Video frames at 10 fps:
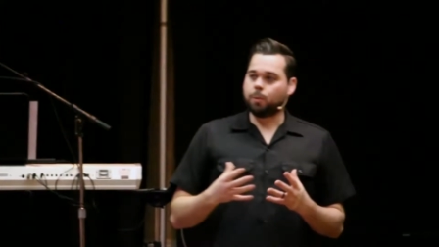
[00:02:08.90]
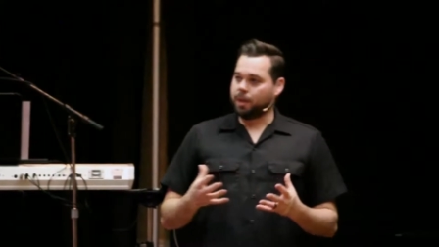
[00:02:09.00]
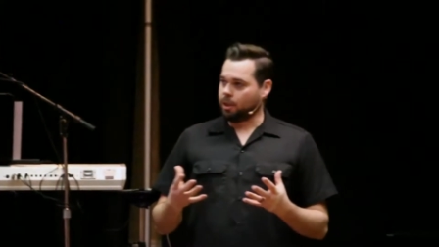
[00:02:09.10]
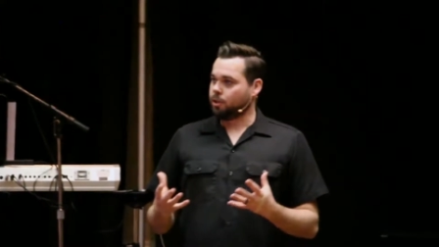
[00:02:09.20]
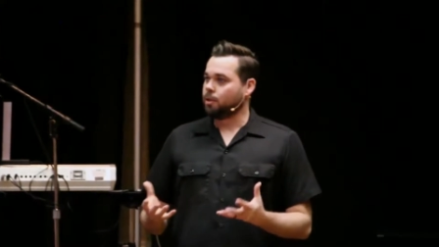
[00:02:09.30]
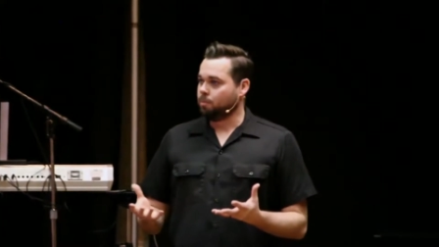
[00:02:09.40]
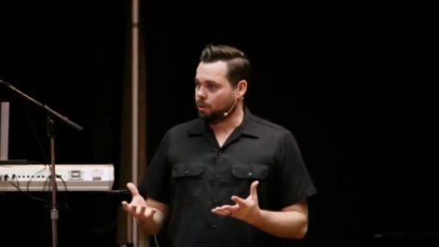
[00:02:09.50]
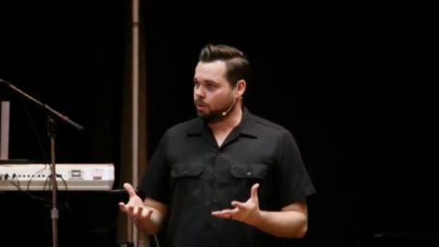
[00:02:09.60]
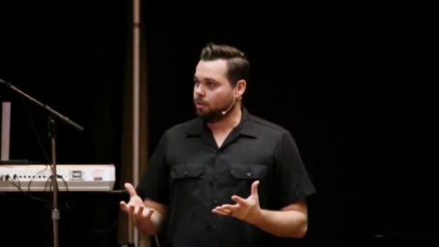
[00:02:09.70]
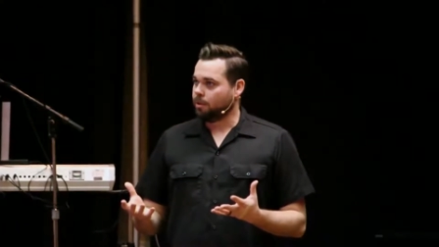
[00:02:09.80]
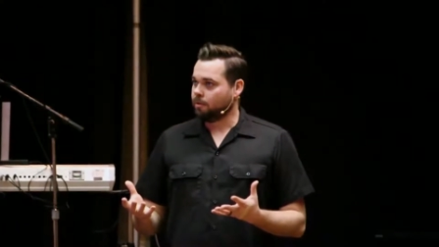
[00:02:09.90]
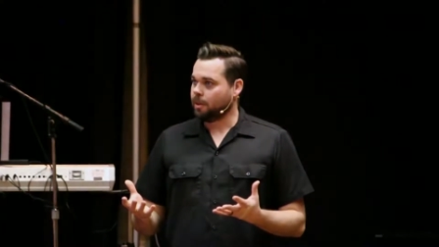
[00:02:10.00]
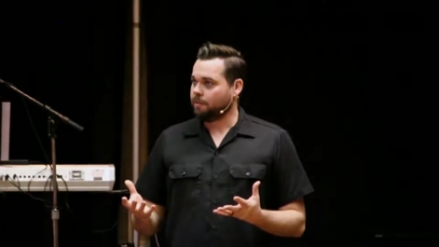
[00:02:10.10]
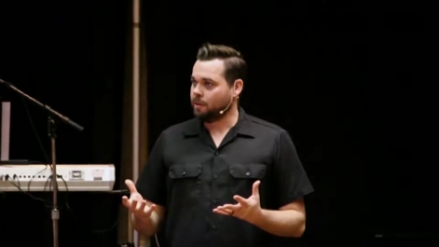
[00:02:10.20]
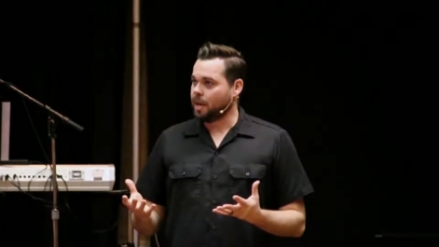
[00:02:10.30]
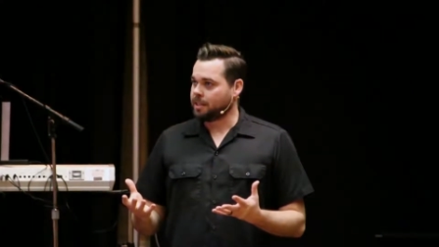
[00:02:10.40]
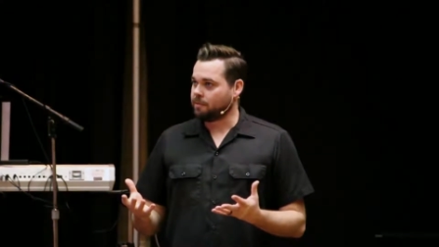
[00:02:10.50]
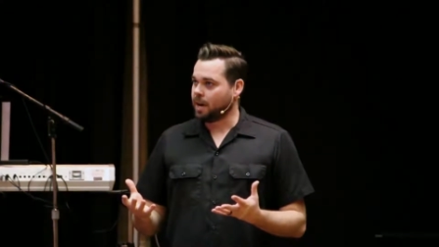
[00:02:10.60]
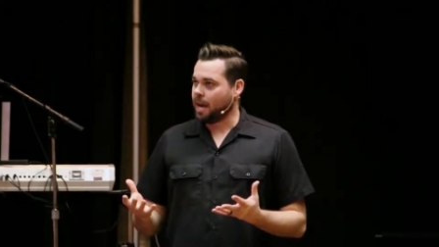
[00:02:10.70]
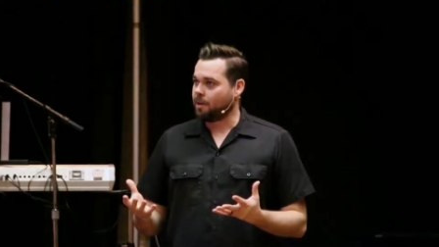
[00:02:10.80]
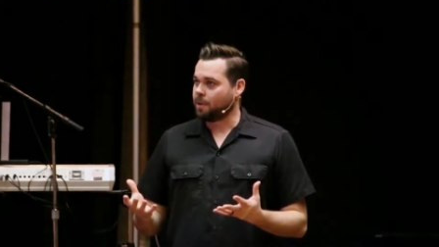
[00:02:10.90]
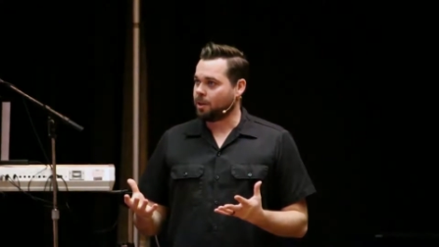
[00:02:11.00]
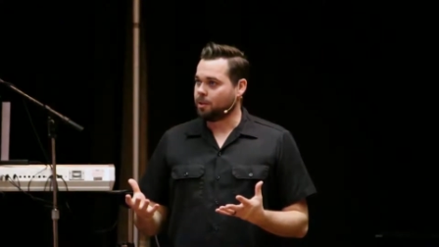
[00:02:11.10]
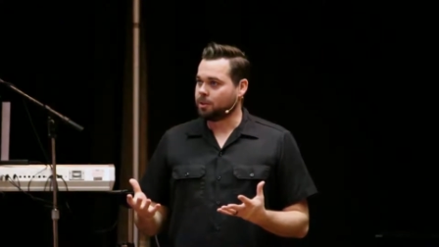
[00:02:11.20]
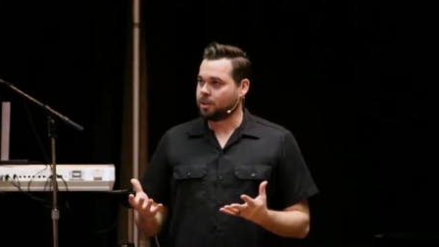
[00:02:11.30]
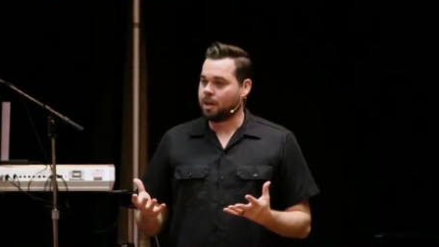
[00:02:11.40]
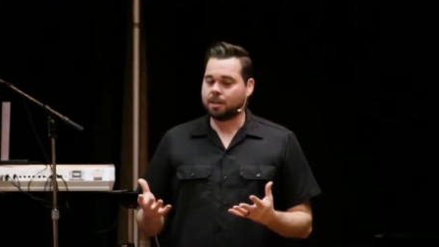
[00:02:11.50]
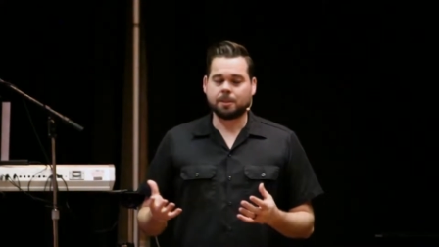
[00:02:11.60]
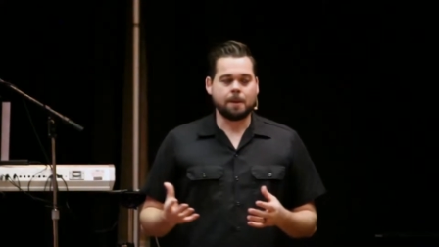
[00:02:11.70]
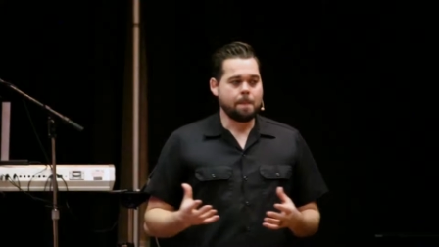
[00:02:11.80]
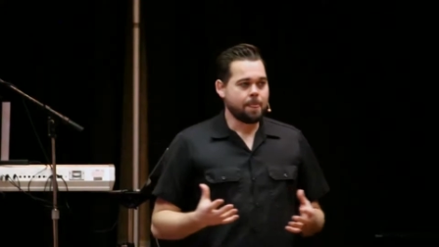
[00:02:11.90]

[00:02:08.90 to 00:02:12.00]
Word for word: you in a good mood. Have you guys ever had one of those songs?